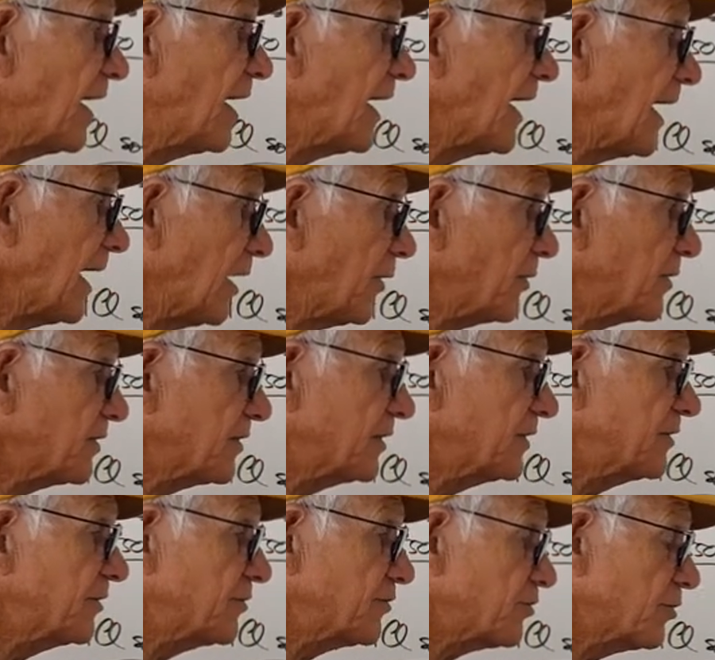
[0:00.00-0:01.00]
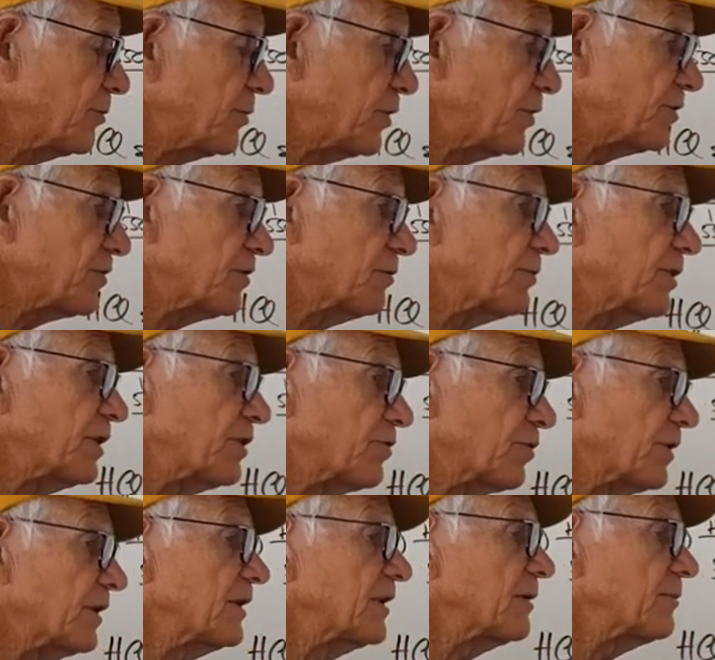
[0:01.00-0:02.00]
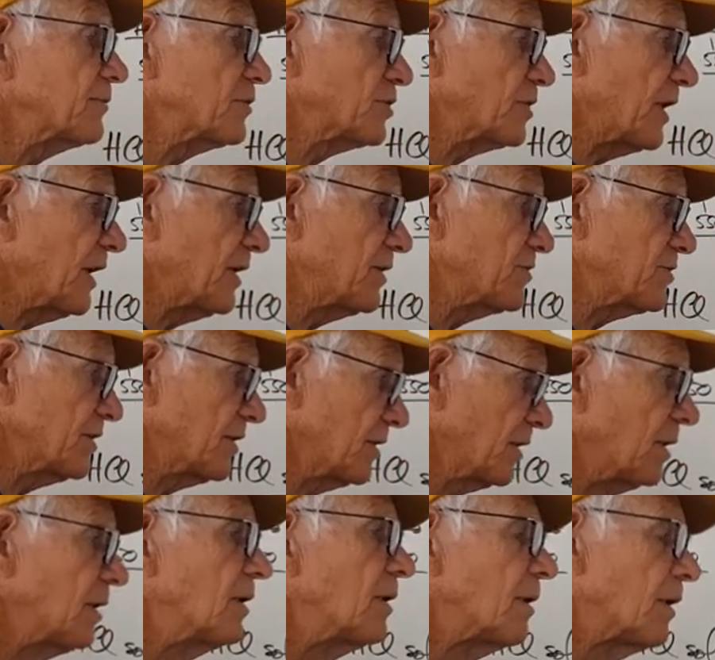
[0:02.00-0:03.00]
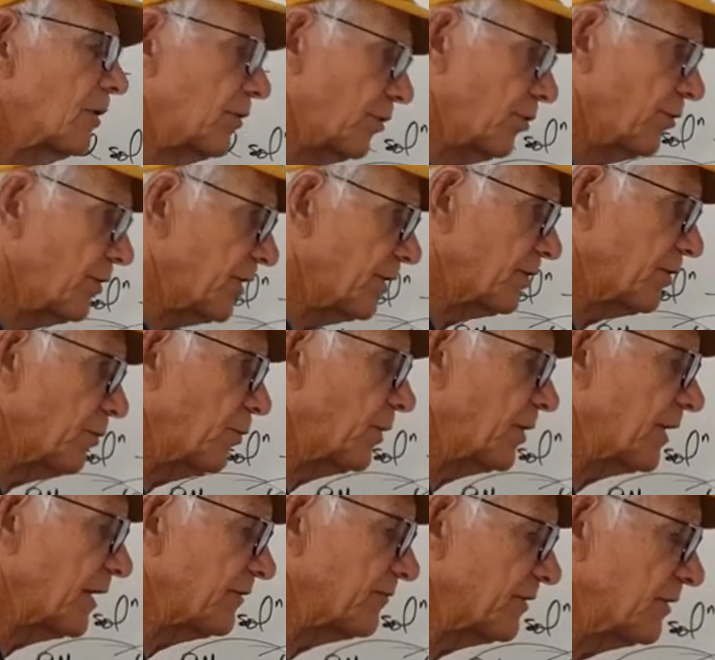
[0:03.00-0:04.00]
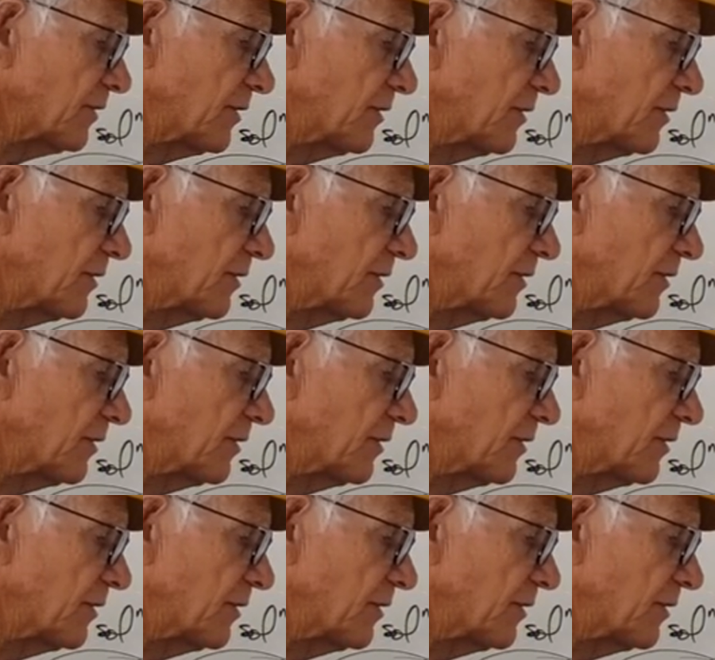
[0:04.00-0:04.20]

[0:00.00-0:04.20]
How is the distribution between them changing according to whatever